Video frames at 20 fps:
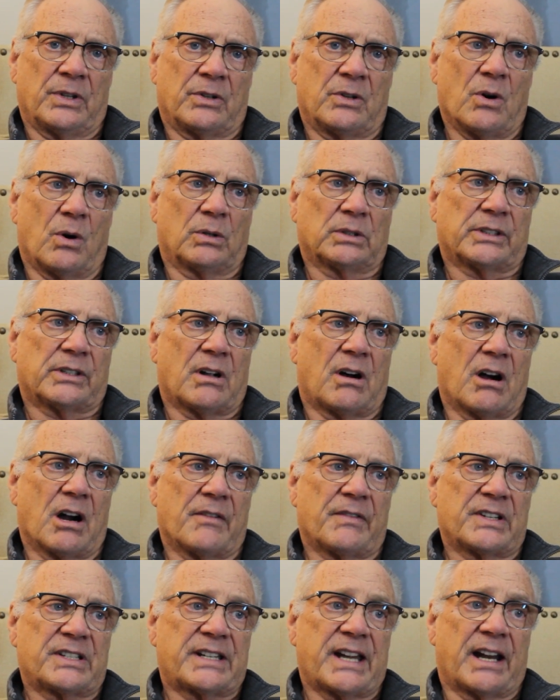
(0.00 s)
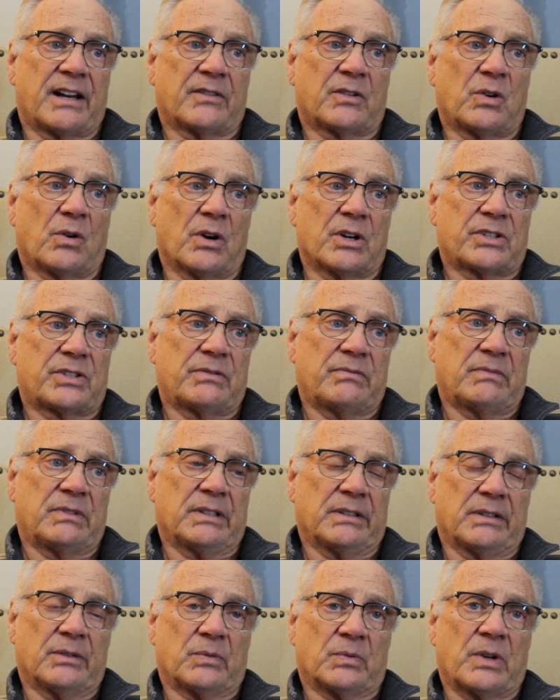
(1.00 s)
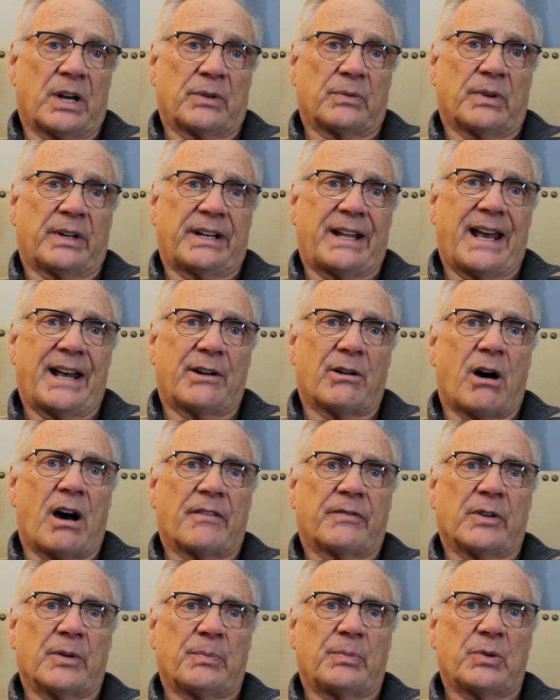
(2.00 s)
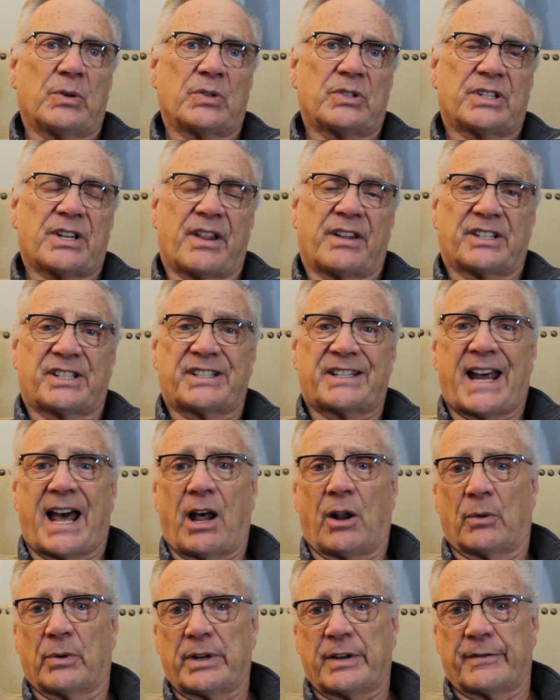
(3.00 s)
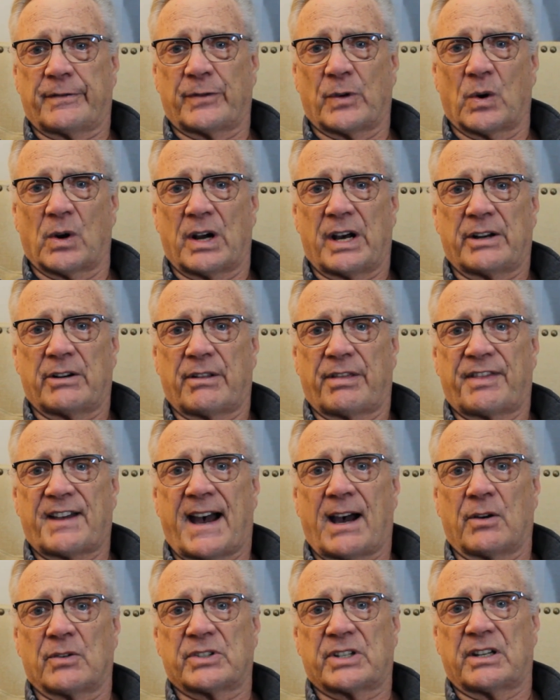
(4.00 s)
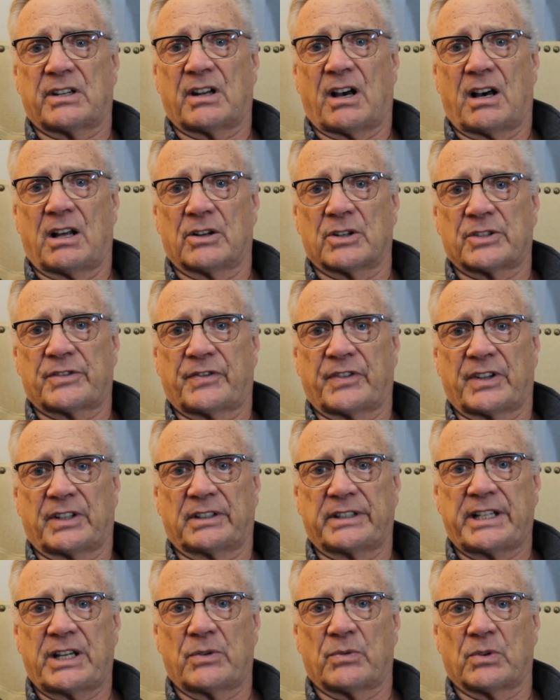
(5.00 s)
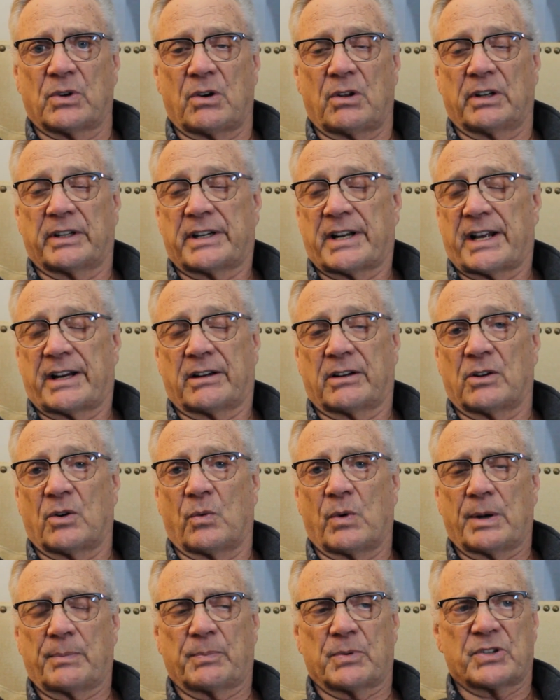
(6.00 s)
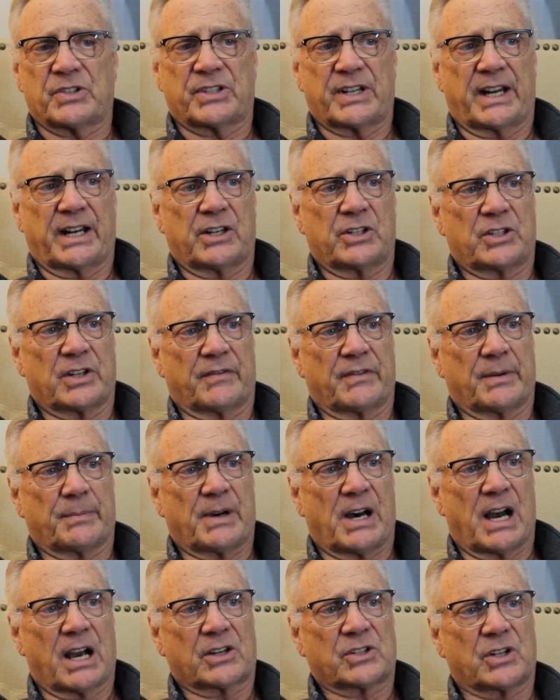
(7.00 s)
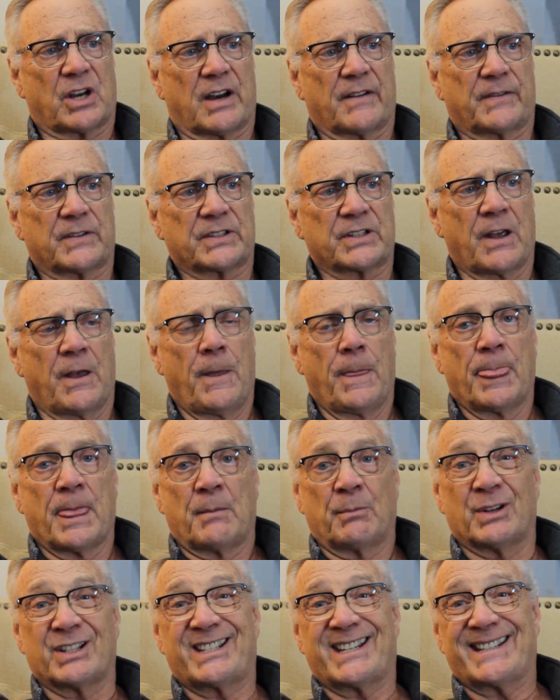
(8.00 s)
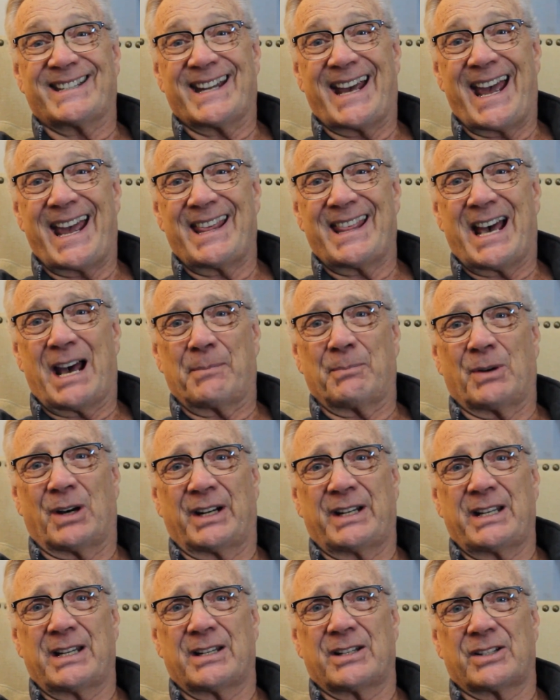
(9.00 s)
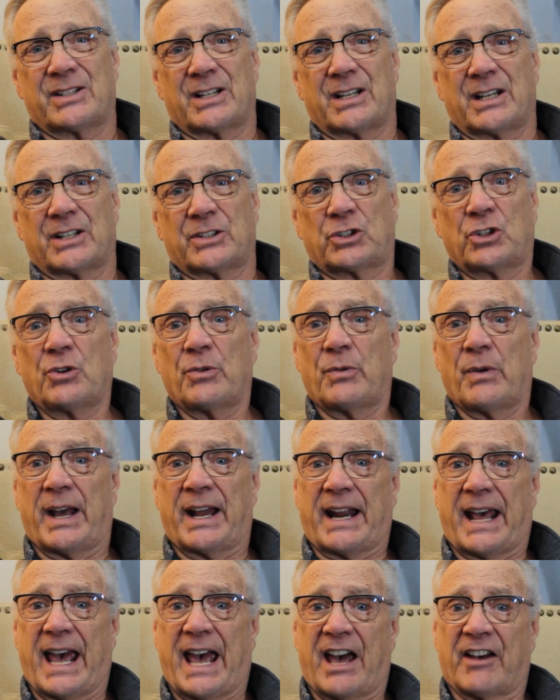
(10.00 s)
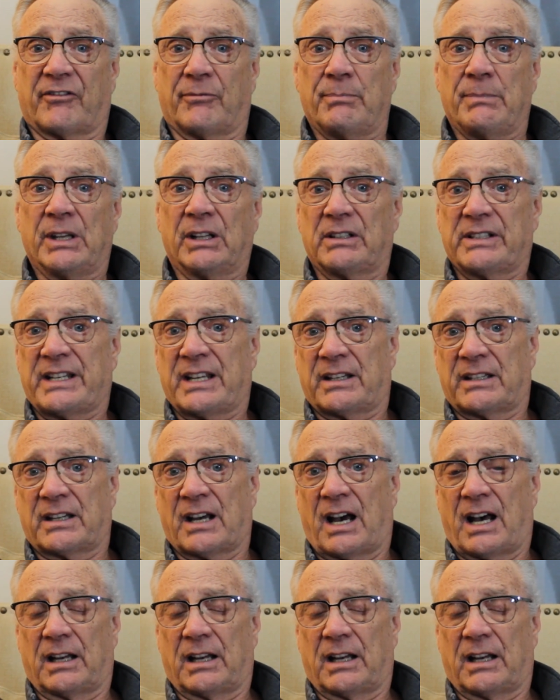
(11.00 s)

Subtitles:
Golden Harvest. And of course, Run Run had offered Bruce the salary of $400,000 for the lead role, and I don't know what percentage of the box office. But today that money is $2.5 million.